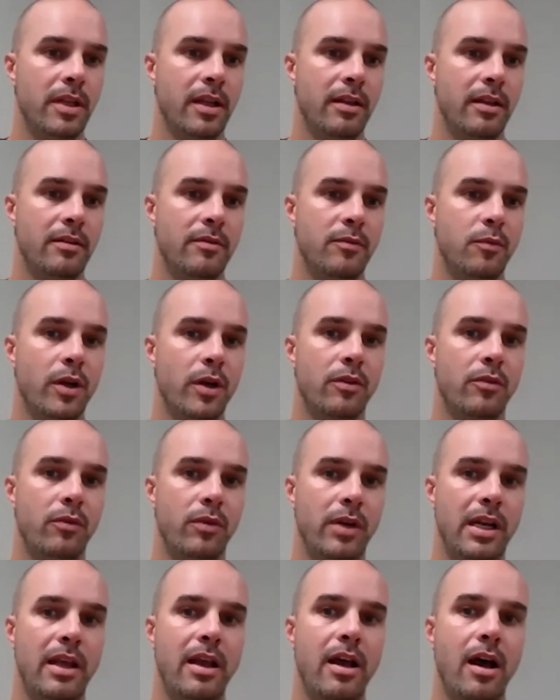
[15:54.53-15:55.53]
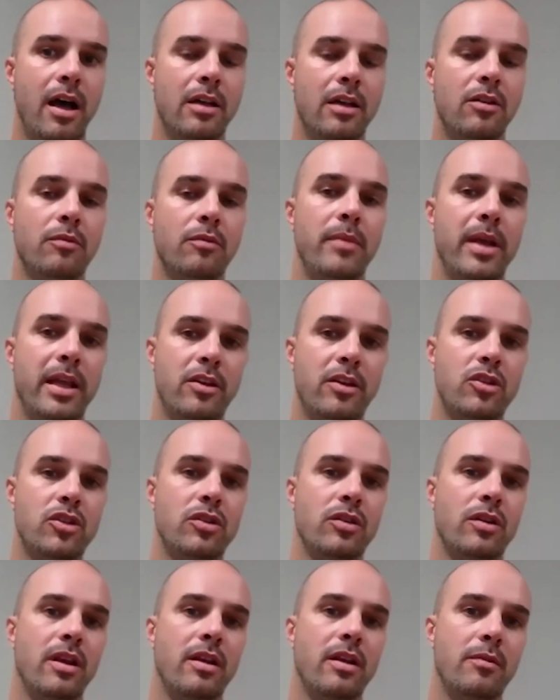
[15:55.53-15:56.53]
and worked really hard on making
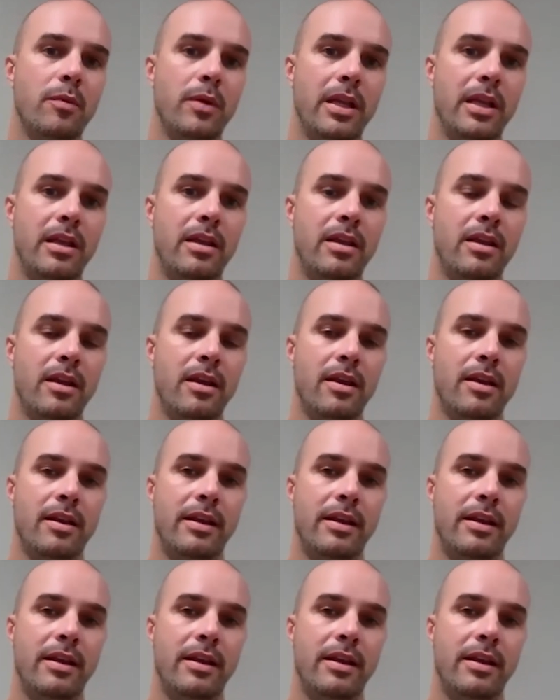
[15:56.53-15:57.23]
sure that we